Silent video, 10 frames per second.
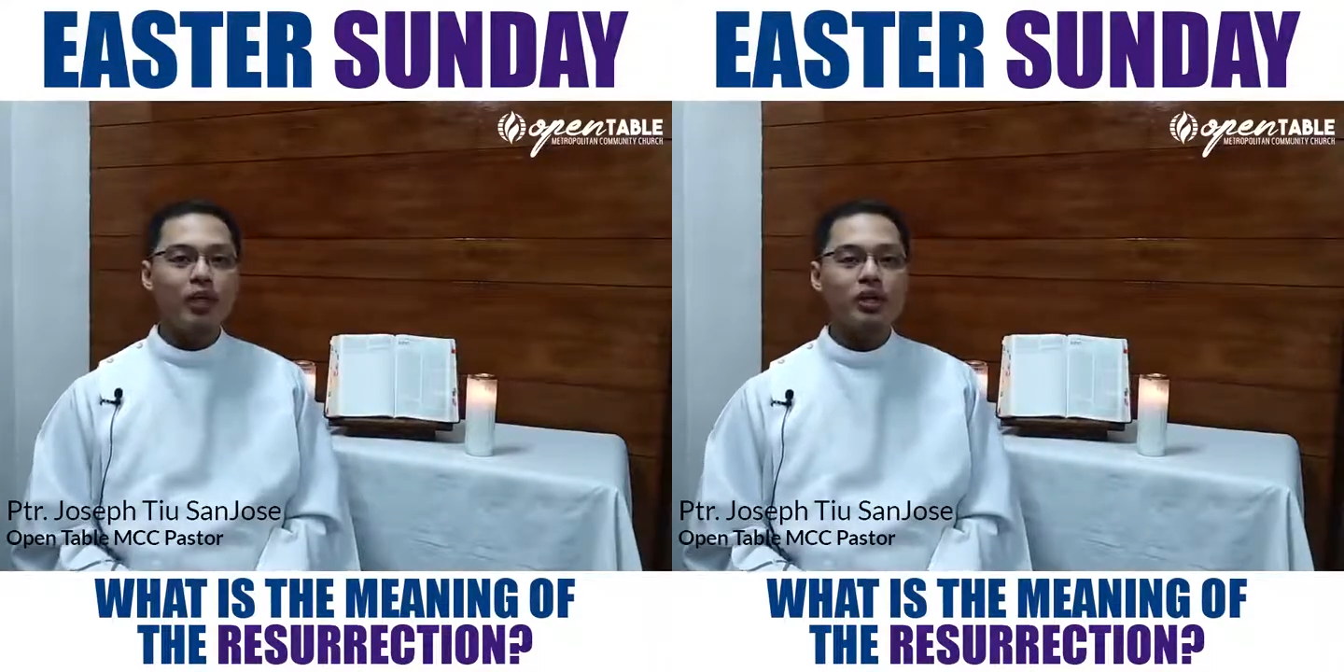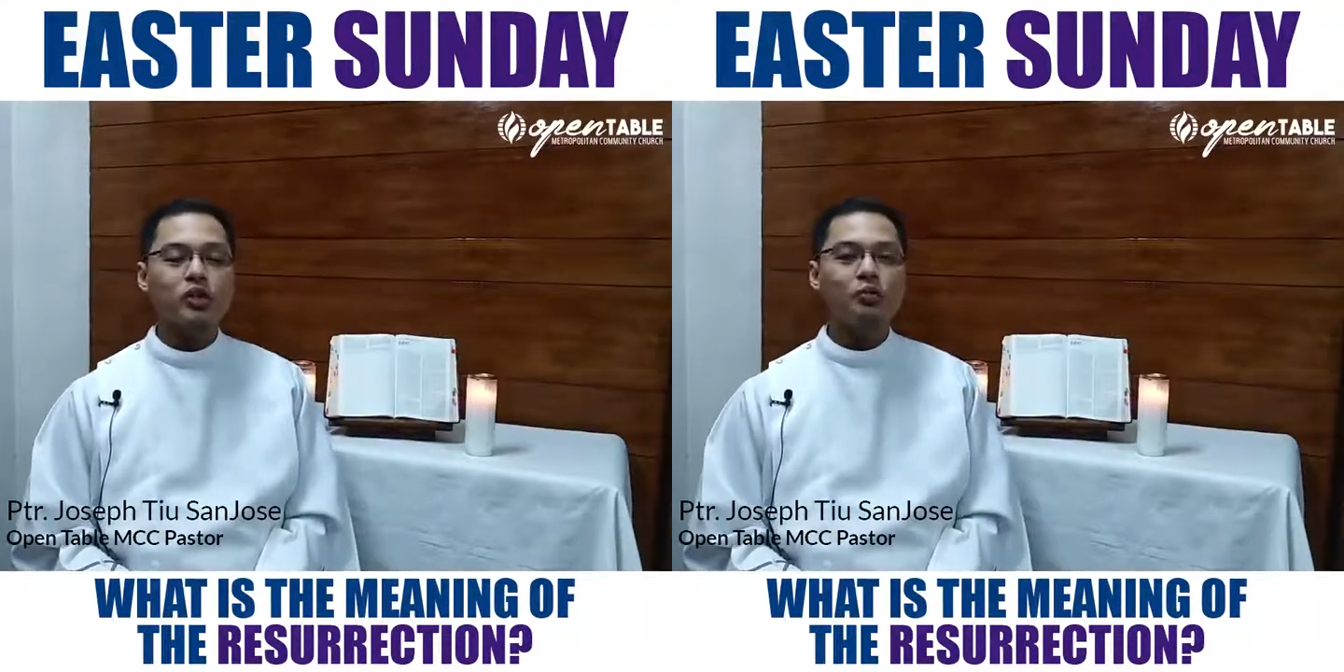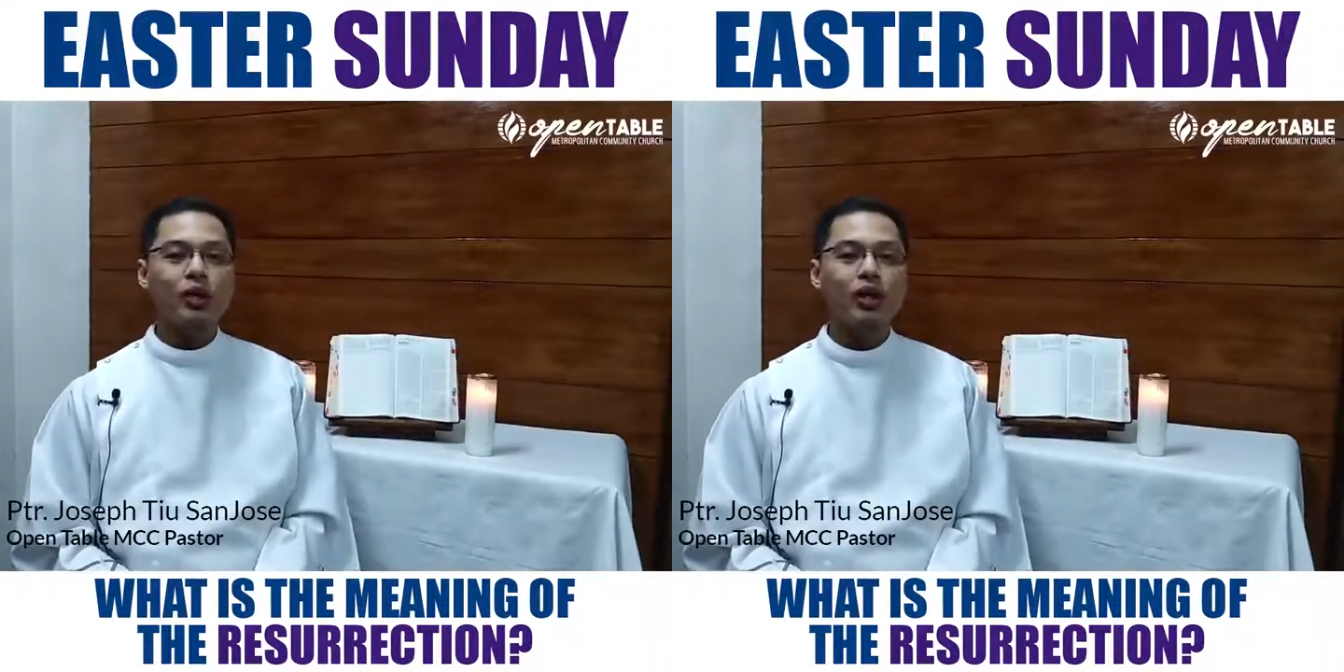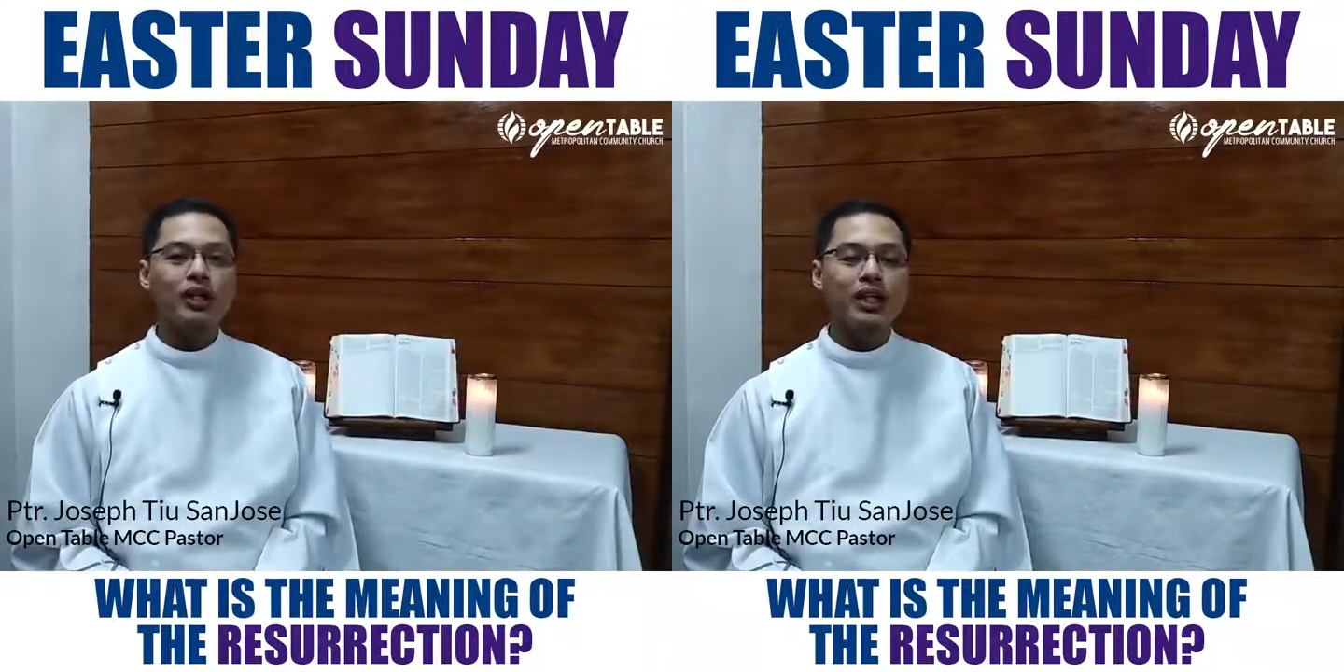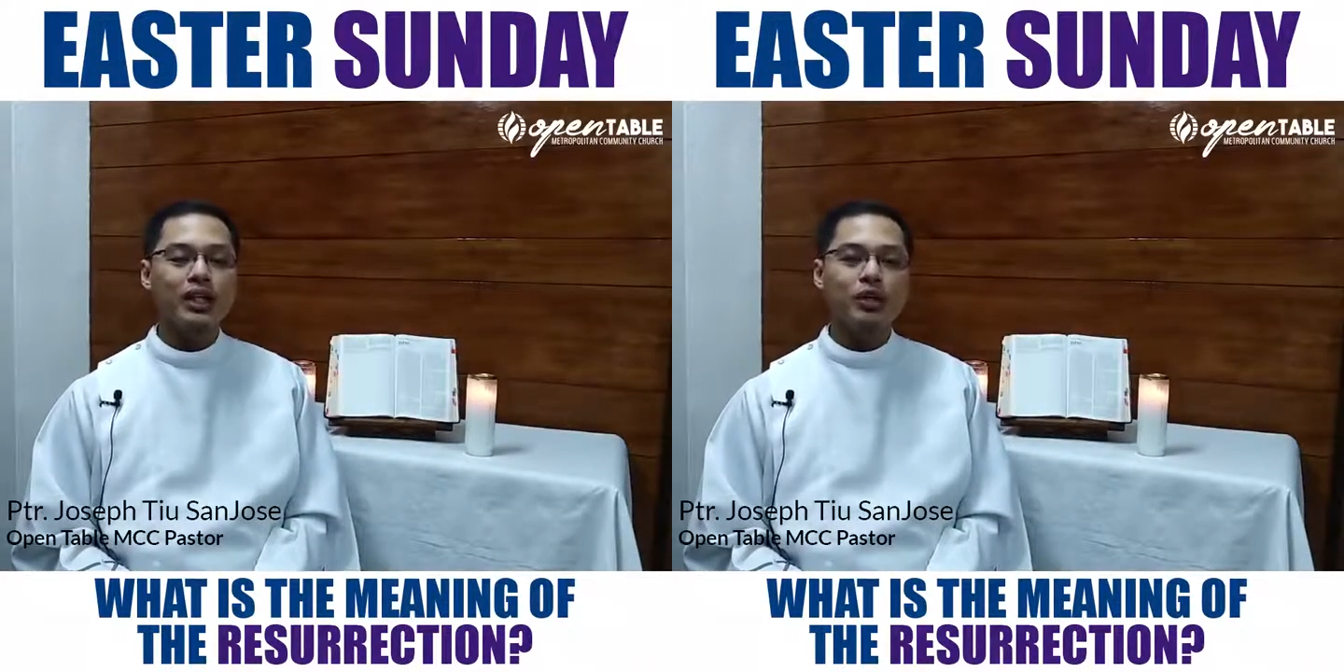
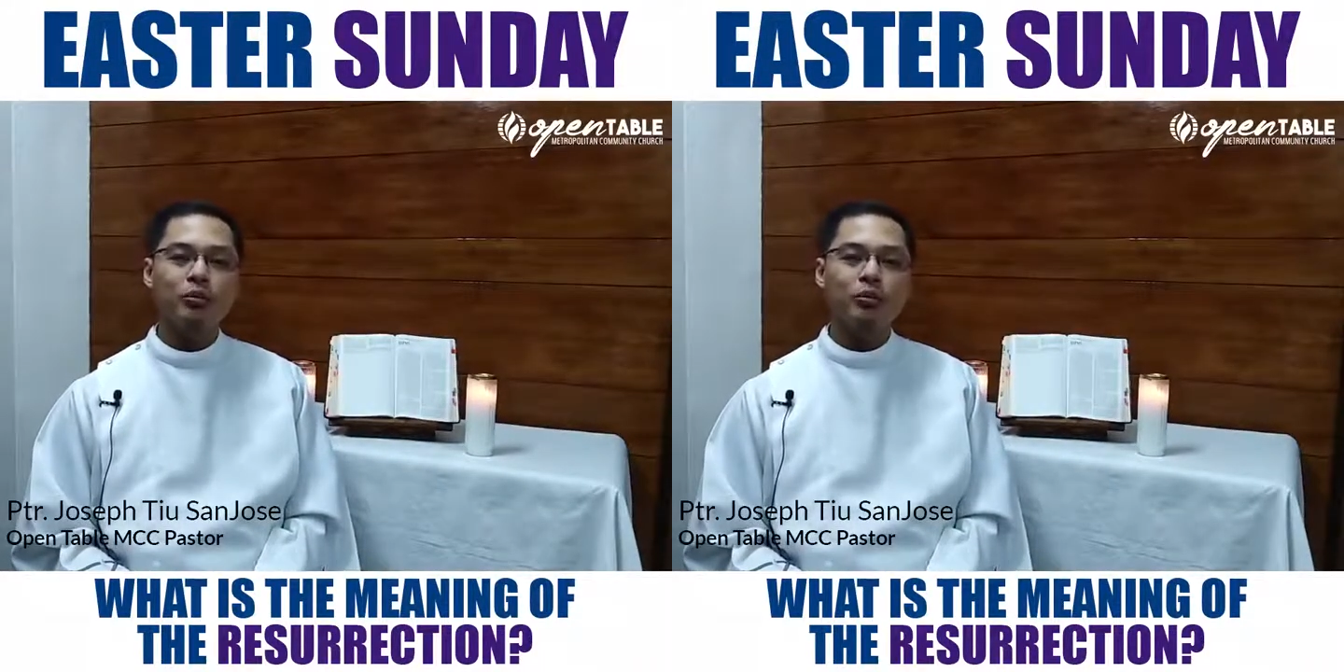Metropolitan